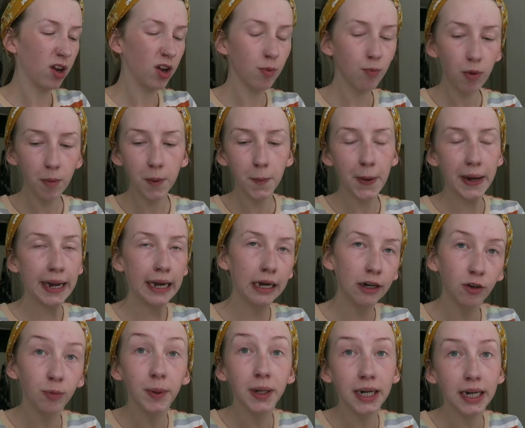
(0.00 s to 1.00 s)
I could probably wait a
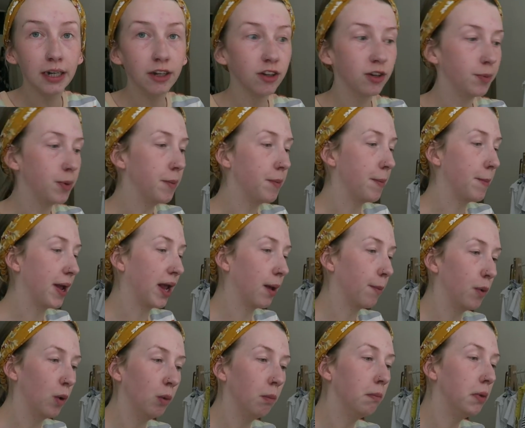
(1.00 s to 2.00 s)
little bit later to put my
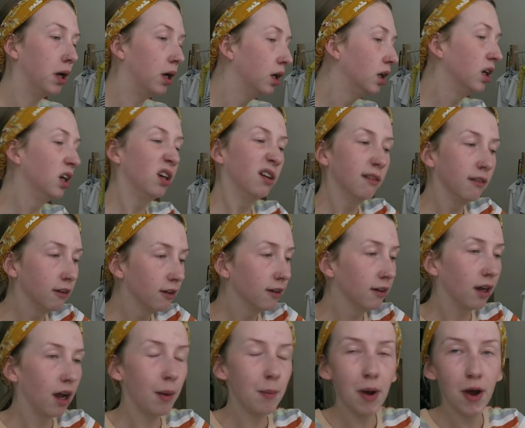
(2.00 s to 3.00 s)
makeup on but
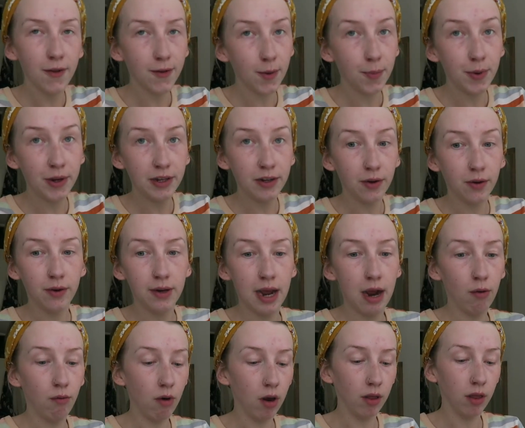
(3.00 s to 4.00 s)
I might as well put it on
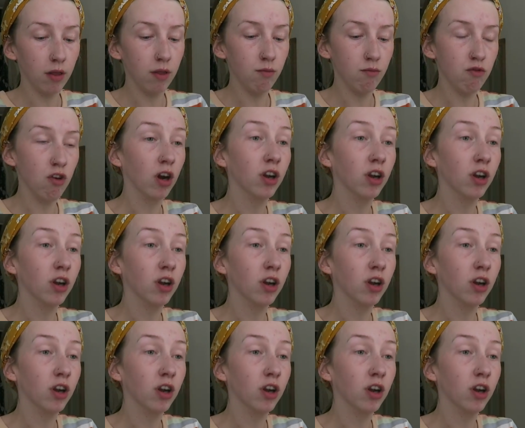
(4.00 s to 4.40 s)
now rather than